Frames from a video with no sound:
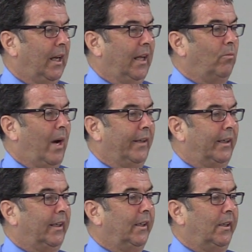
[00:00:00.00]
and
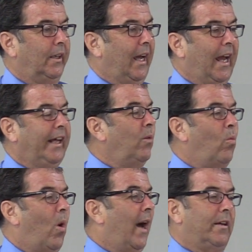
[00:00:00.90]
whether any
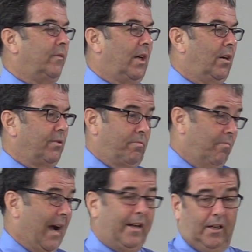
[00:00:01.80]
one of those
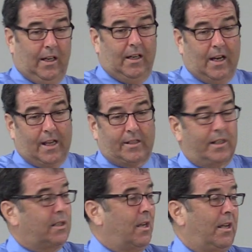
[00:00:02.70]
might, in
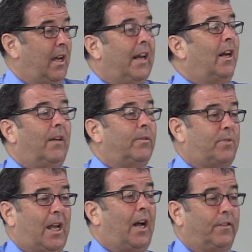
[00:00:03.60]
essence, in and of
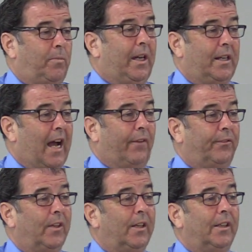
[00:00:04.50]
themselves, be
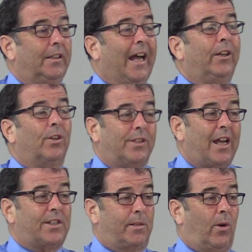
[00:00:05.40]
enough that your
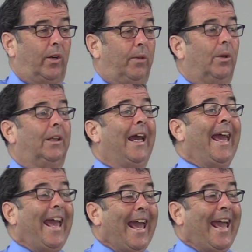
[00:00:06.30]
testimony will
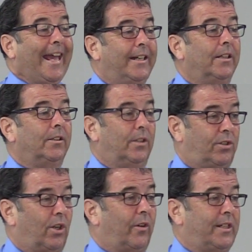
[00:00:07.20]
aid the
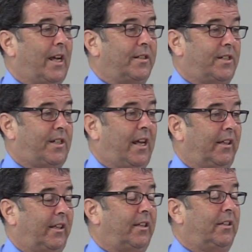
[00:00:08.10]
jury's
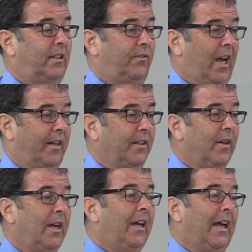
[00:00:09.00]
understanding of the event.
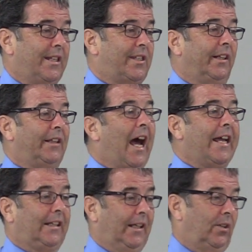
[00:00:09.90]
It's the
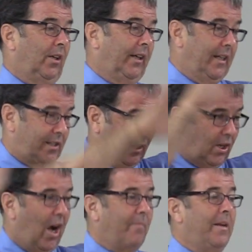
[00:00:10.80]
likelihood, it's the
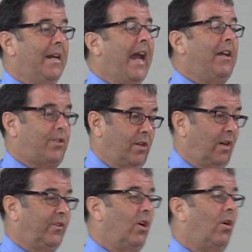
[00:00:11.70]
combination
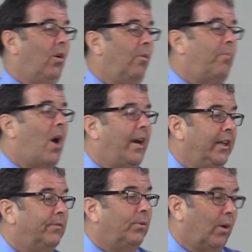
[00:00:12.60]
of your whole
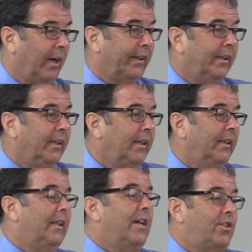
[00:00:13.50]
body of work
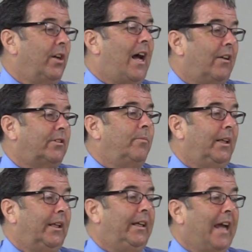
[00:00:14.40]
that should
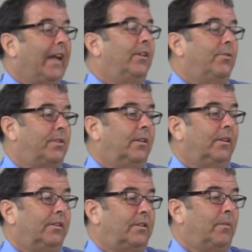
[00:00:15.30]
ultimately get you
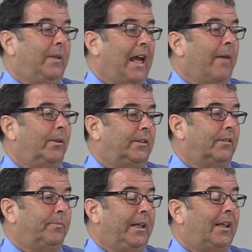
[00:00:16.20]
to be able
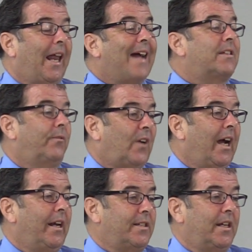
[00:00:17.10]
to be
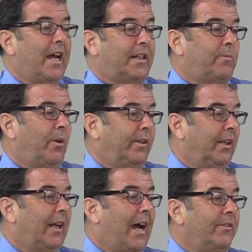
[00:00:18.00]
classified as an expert and
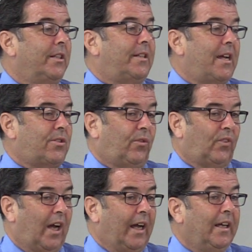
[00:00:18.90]
allowed to
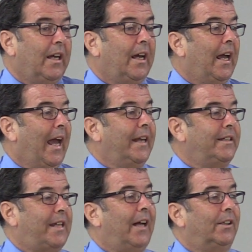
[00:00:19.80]
testify and
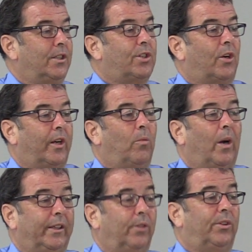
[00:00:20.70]
tell the jury
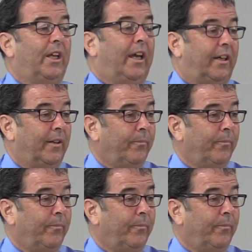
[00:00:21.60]
what you think.